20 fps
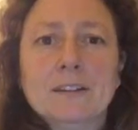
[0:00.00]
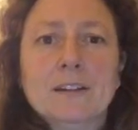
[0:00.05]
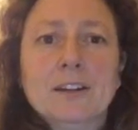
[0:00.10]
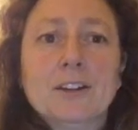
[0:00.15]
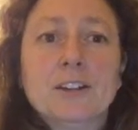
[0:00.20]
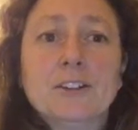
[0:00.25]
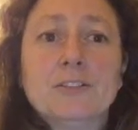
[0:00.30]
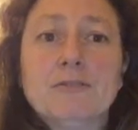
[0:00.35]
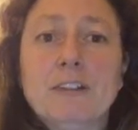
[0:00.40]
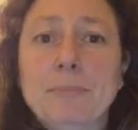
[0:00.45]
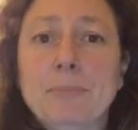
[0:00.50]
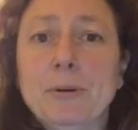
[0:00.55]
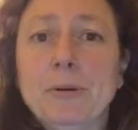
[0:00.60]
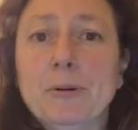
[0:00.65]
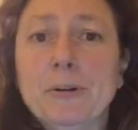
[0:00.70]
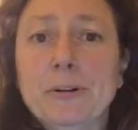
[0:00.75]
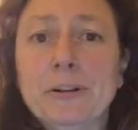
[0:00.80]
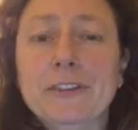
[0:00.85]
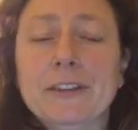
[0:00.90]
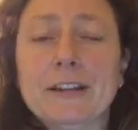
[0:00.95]
a good
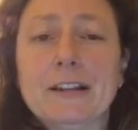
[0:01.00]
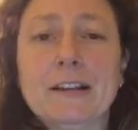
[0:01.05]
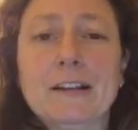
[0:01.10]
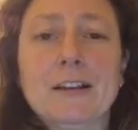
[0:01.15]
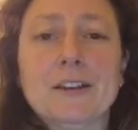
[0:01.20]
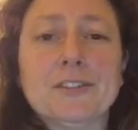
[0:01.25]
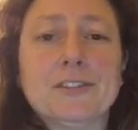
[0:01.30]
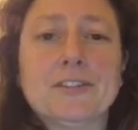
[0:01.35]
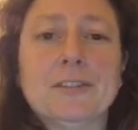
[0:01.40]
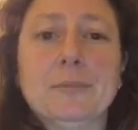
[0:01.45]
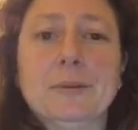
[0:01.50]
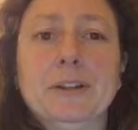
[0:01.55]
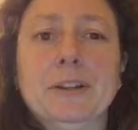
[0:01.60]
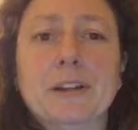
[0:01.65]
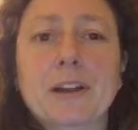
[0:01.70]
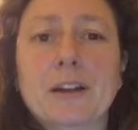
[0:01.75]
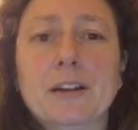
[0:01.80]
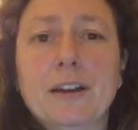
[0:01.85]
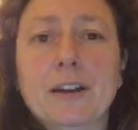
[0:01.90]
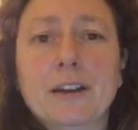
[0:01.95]
rapport in the classroom
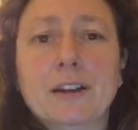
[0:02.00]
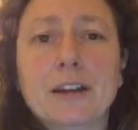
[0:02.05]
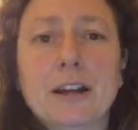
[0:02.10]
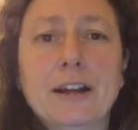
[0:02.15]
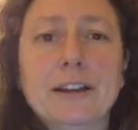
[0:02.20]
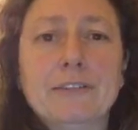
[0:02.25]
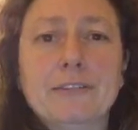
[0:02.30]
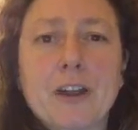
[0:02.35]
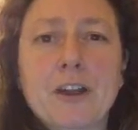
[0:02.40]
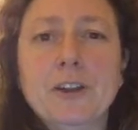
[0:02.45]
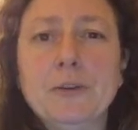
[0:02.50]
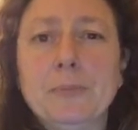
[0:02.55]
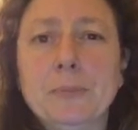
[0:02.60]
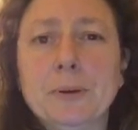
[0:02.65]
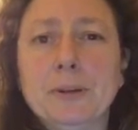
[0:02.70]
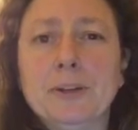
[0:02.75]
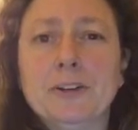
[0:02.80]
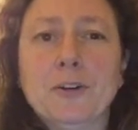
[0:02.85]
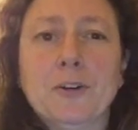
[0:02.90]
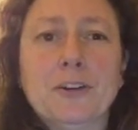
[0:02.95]
and a kind of
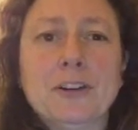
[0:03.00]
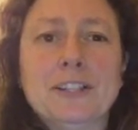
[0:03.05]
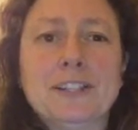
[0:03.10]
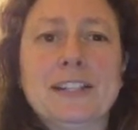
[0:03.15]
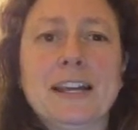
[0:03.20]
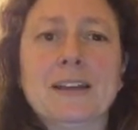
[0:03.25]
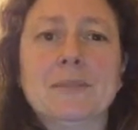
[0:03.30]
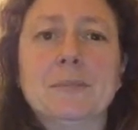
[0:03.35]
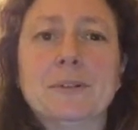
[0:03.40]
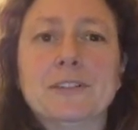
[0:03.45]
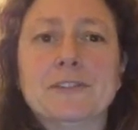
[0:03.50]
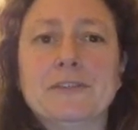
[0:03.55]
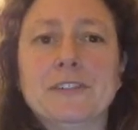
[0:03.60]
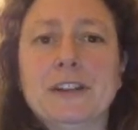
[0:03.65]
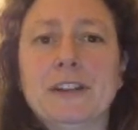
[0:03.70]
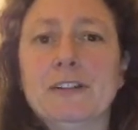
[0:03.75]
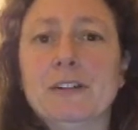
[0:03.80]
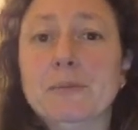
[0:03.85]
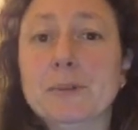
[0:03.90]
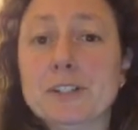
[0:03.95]
open and honest
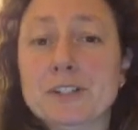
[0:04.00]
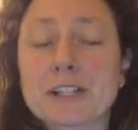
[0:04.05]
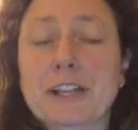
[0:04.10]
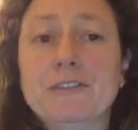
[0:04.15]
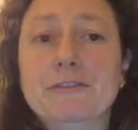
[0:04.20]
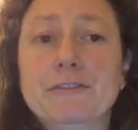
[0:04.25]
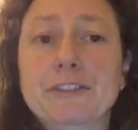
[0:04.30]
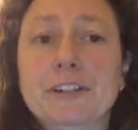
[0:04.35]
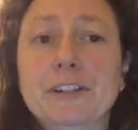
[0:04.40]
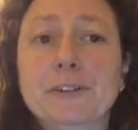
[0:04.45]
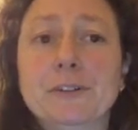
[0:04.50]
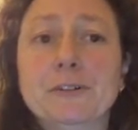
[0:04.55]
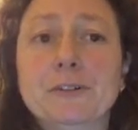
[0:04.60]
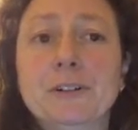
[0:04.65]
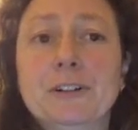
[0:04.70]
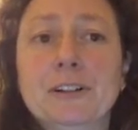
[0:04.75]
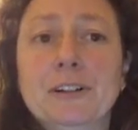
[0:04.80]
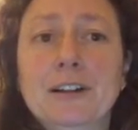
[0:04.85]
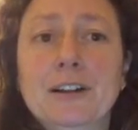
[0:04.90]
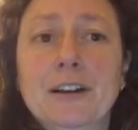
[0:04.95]
atmosphere in which they feel
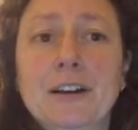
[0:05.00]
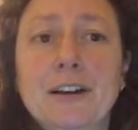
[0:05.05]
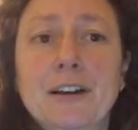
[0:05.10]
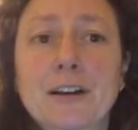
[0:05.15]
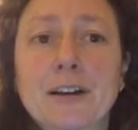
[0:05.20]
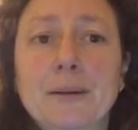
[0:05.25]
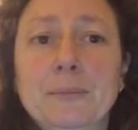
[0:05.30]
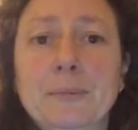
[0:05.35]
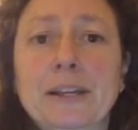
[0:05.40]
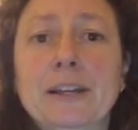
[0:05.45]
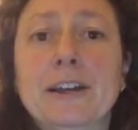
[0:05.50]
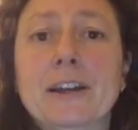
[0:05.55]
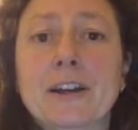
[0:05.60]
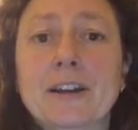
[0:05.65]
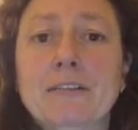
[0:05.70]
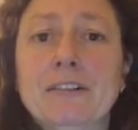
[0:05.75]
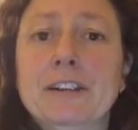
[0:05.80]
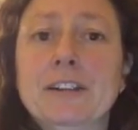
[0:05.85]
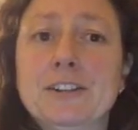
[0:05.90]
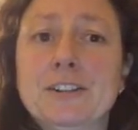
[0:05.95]

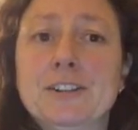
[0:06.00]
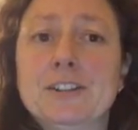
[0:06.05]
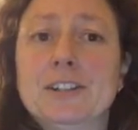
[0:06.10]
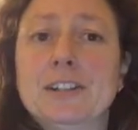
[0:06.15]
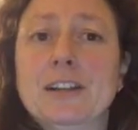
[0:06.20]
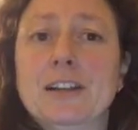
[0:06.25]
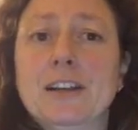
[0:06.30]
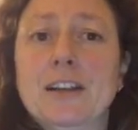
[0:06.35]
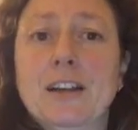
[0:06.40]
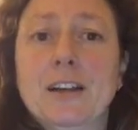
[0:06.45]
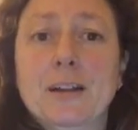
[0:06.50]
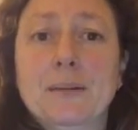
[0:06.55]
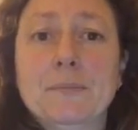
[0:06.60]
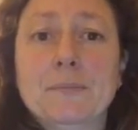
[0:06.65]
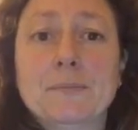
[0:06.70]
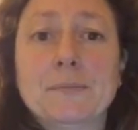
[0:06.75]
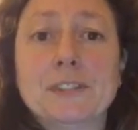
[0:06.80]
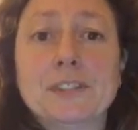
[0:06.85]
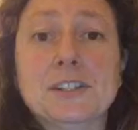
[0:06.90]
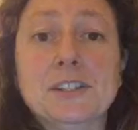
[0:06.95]
encouraged
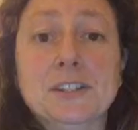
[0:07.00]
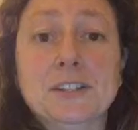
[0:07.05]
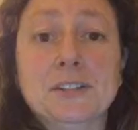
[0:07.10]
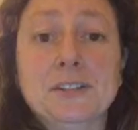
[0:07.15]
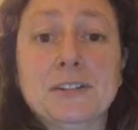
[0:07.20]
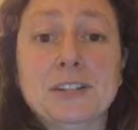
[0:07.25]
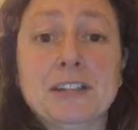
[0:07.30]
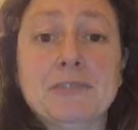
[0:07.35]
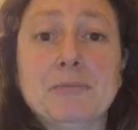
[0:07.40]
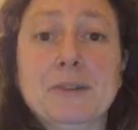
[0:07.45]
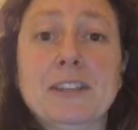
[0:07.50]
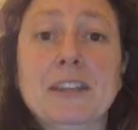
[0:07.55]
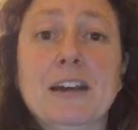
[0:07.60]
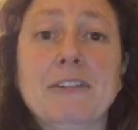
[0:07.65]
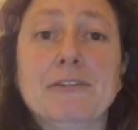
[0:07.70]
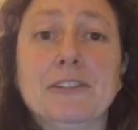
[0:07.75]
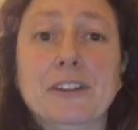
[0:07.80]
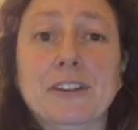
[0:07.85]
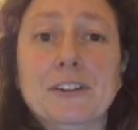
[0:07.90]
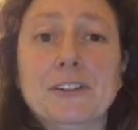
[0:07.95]
to give me
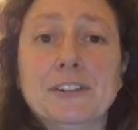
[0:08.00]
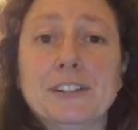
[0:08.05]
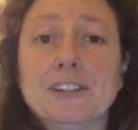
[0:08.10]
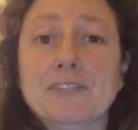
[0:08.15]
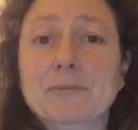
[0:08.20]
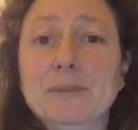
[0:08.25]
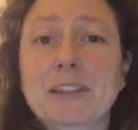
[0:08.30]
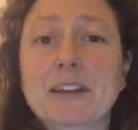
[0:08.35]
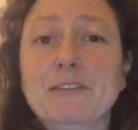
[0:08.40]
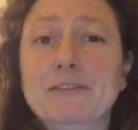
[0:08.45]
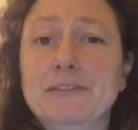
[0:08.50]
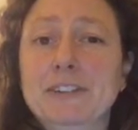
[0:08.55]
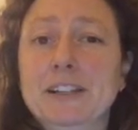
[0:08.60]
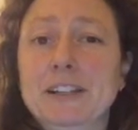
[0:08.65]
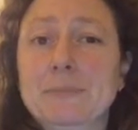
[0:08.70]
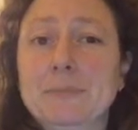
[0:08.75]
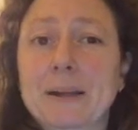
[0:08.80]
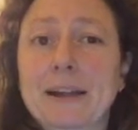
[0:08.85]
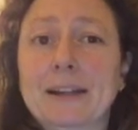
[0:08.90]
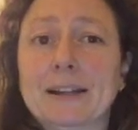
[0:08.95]
their views, give me their
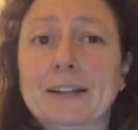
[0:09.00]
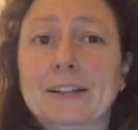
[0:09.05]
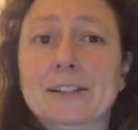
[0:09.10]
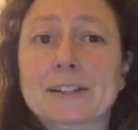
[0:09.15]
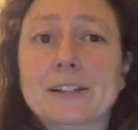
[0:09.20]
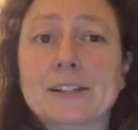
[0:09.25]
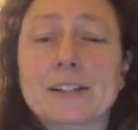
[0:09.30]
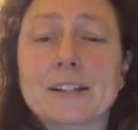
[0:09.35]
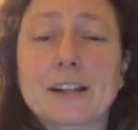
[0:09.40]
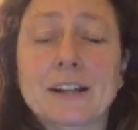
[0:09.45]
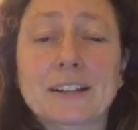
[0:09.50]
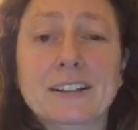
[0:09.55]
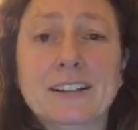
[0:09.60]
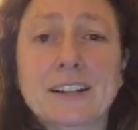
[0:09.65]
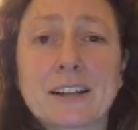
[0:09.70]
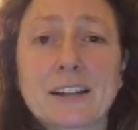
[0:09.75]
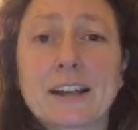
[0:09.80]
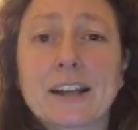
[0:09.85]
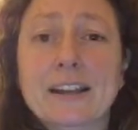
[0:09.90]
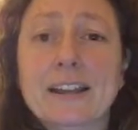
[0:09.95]
feedback, and
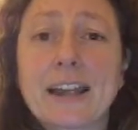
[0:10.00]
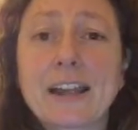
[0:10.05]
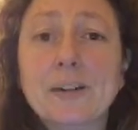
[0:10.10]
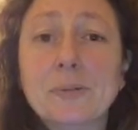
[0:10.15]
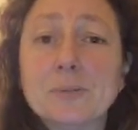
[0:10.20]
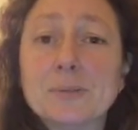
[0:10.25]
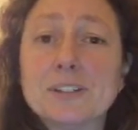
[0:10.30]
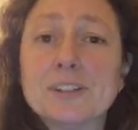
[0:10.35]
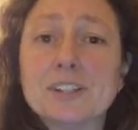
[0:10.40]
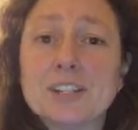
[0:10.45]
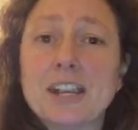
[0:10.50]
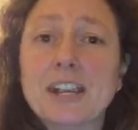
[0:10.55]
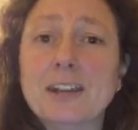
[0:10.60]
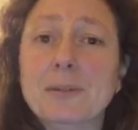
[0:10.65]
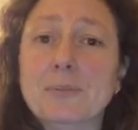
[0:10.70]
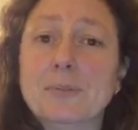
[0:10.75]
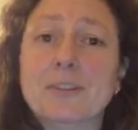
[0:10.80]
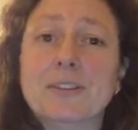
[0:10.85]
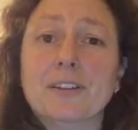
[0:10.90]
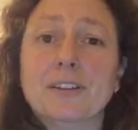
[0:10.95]
help to
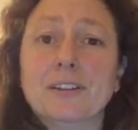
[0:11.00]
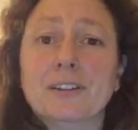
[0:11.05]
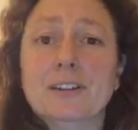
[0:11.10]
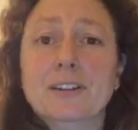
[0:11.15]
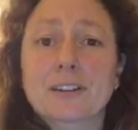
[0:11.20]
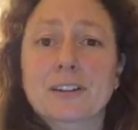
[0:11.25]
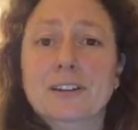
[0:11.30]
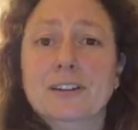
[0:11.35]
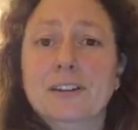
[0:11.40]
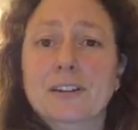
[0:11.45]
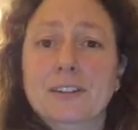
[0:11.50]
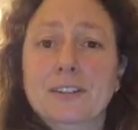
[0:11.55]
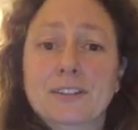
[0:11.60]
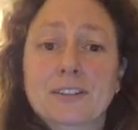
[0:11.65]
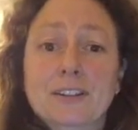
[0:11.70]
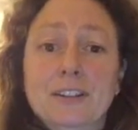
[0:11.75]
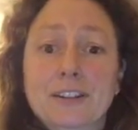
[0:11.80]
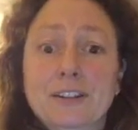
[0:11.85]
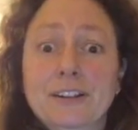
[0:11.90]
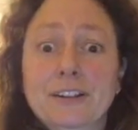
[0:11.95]
shape the
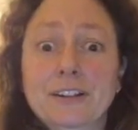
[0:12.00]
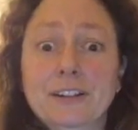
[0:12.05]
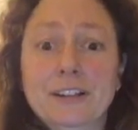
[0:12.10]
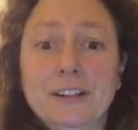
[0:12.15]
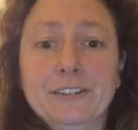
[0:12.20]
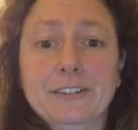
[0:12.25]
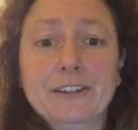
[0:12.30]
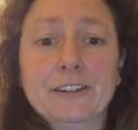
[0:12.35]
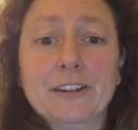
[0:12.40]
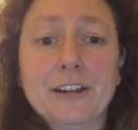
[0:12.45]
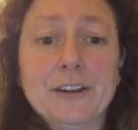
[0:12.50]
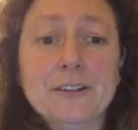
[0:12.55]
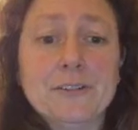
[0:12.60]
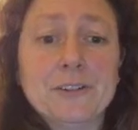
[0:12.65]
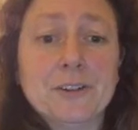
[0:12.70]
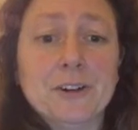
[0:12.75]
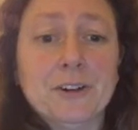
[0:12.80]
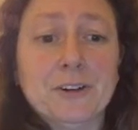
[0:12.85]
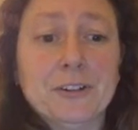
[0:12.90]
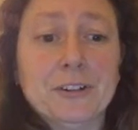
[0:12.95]
learning that
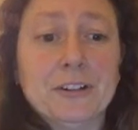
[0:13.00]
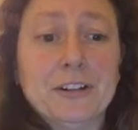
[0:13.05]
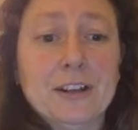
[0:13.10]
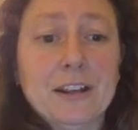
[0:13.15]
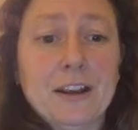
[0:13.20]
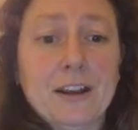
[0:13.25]
goes on.